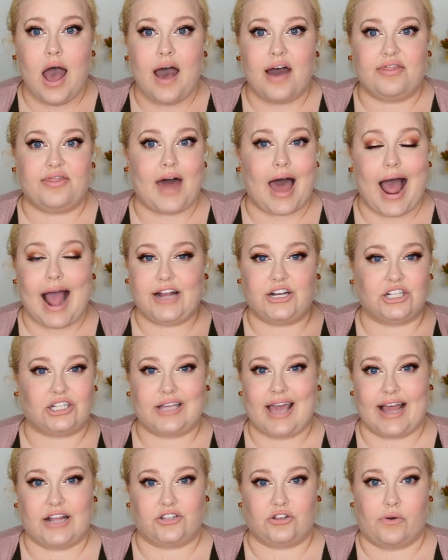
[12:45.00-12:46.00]
that I just
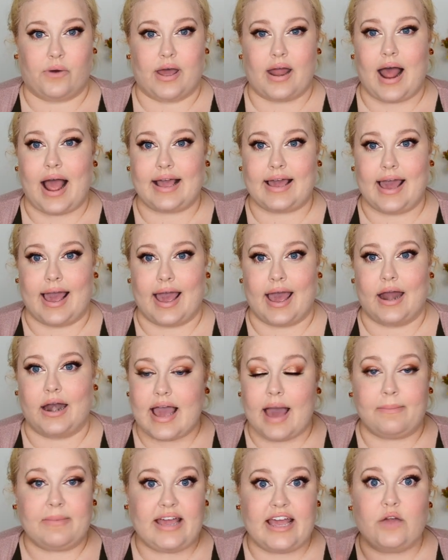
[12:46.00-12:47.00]
can't do it. I can't.
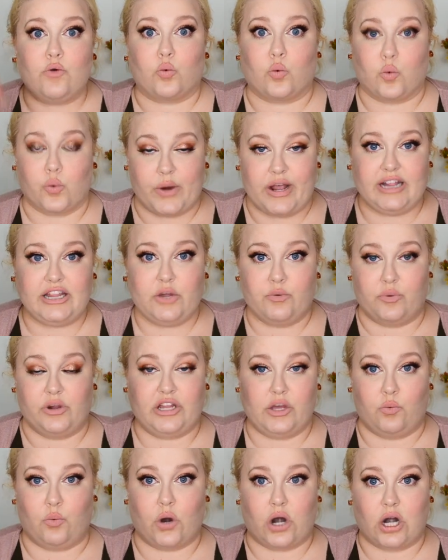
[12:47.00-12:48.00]
I mean, it really,
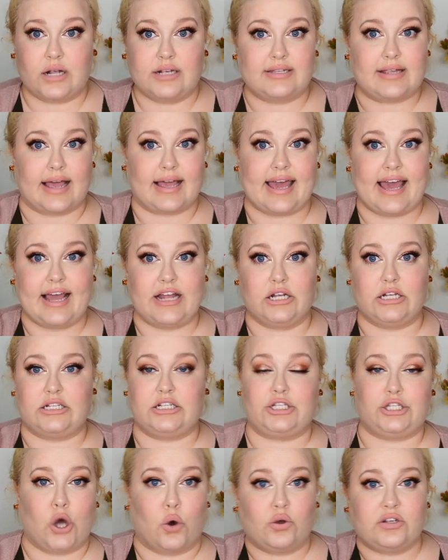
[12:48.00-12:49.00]
really works. Like, it
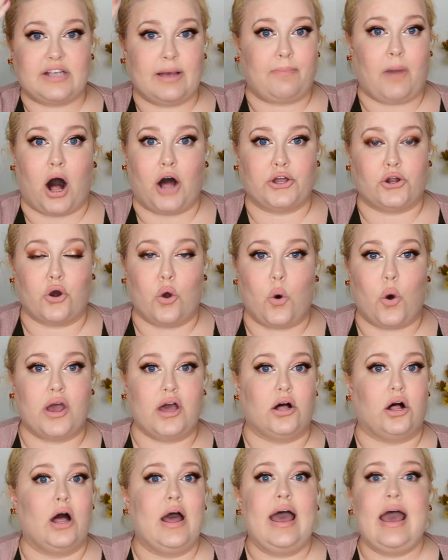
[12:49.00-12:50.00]
soaks up all your
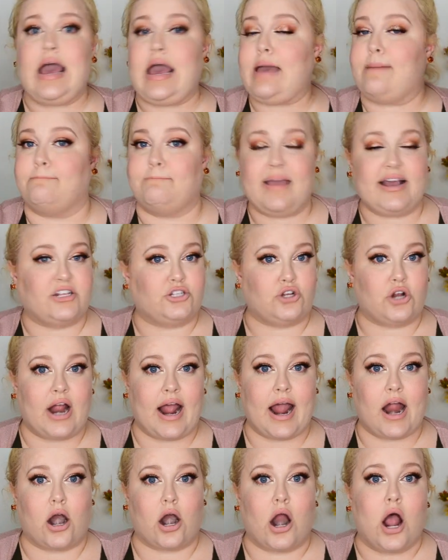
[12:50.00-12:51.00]
oil. It makes your
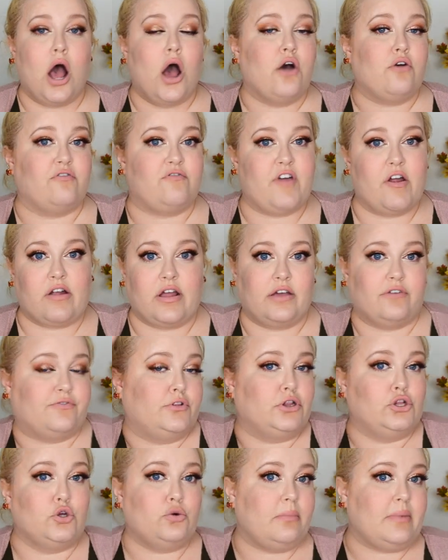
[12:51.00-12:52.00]
hair very
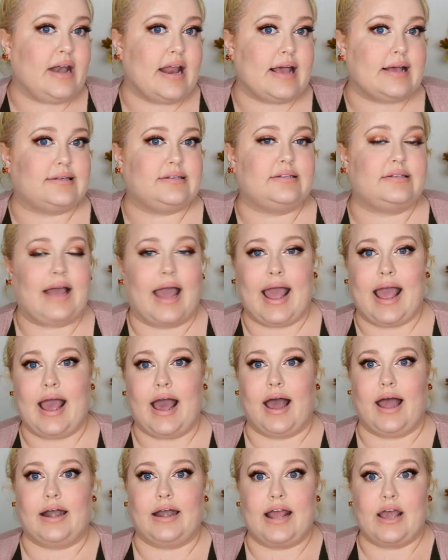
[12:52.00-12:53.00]
voluminous,
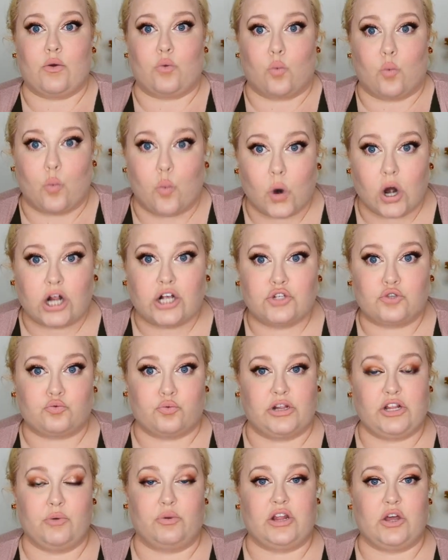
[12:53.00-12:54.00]
and it works
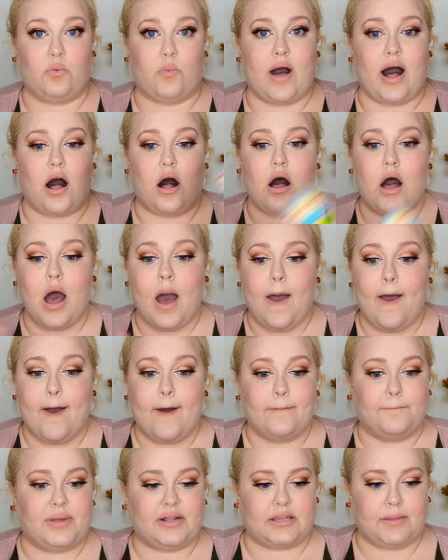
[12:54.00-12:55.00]
really, really well.
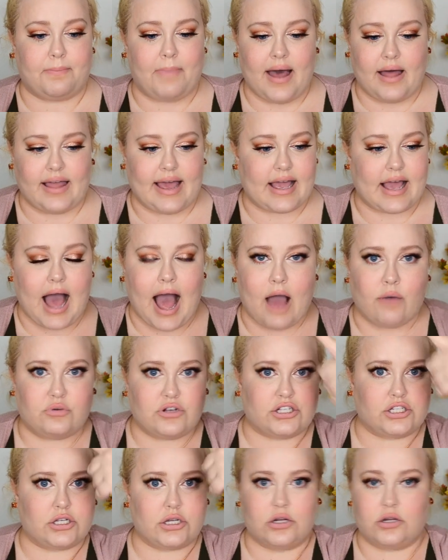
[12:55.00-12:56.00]
But, the like, I
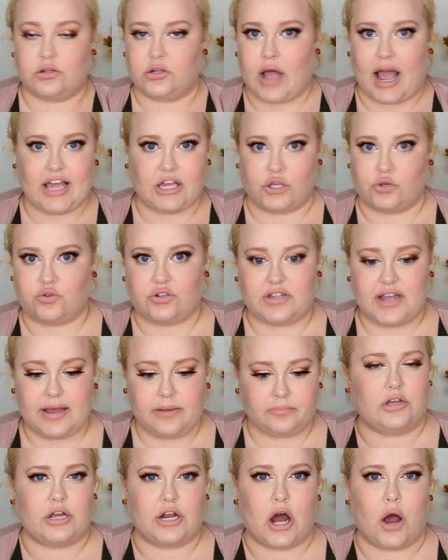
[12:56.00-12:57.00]
was, I used
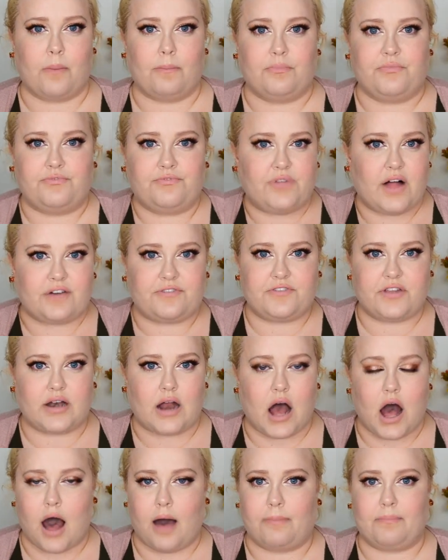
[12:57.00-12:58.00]
it, you know, fluffed it
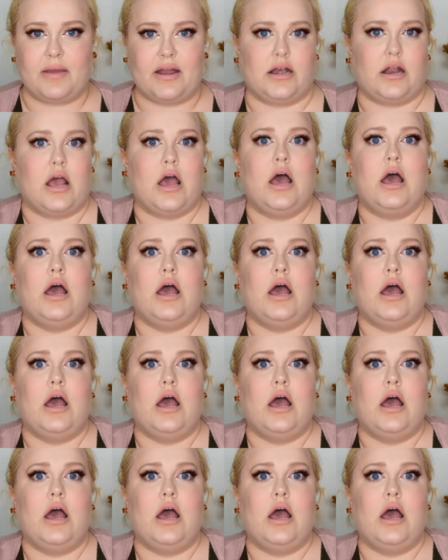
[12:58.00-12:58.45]
up, and